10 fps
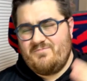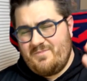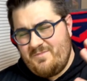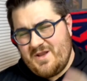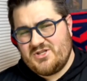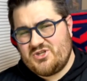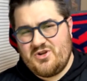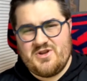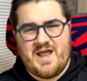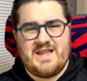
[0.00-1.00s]
Minnesota
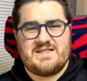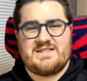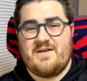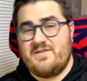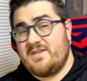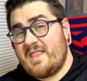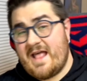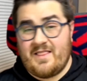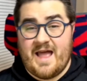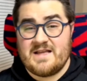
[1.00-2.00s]
United 7th in
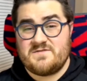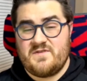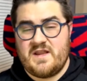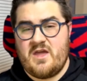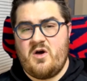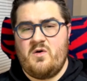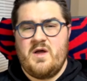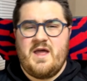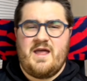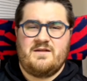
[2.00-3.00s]
that last video,
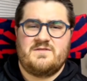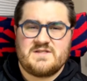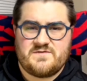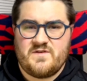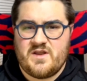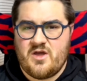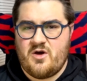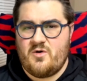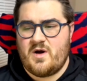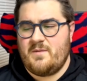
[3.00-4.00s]
and in this
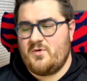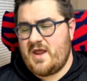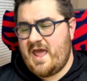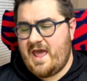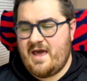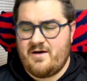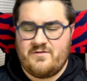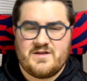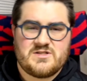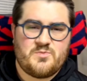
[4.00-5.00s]
video, I'm going to have
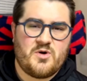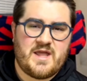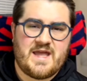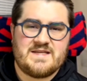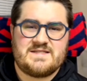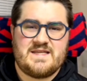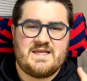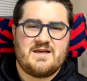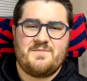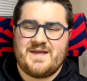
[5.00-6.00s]
Sporting
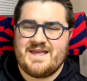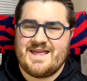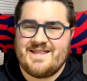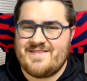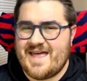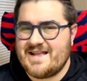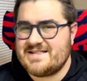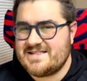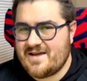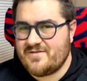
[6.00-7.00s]
KC coming in that
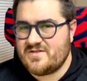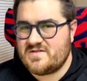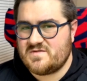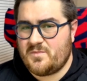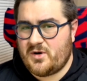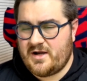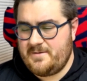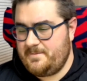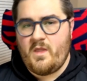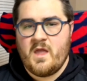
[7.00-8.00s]
7th spot.
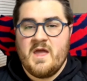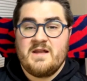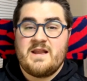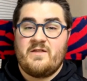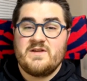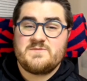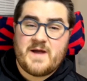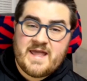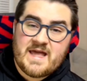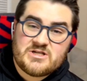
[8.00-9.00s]
Now, this
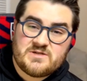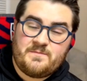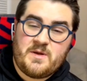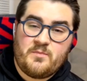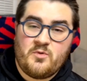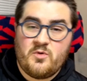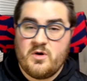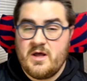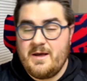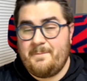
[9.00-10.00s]
might catch some people
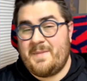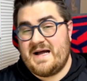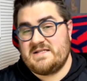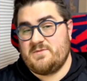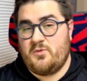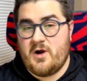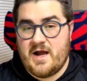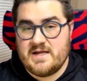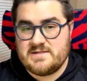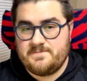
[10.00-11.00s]
by
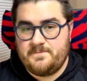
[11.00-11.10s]
surprise.